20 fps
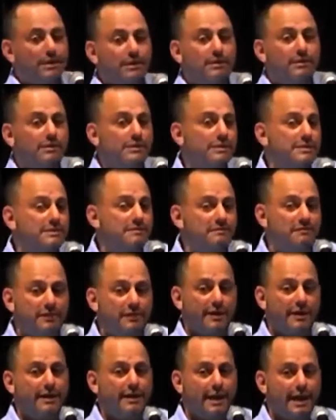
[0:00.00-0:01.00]
there is a
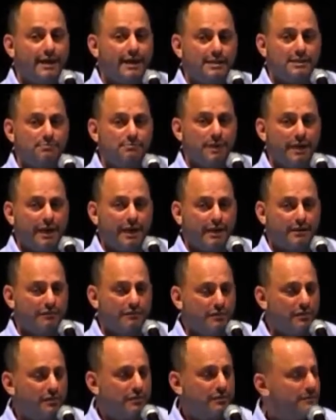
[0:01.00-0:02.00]
very nice
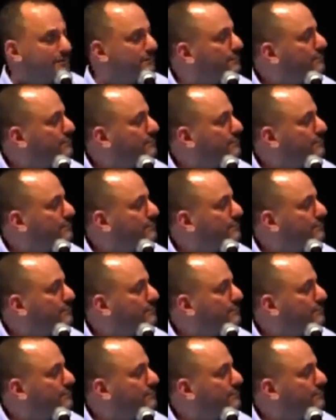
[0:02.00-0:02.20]
behavior.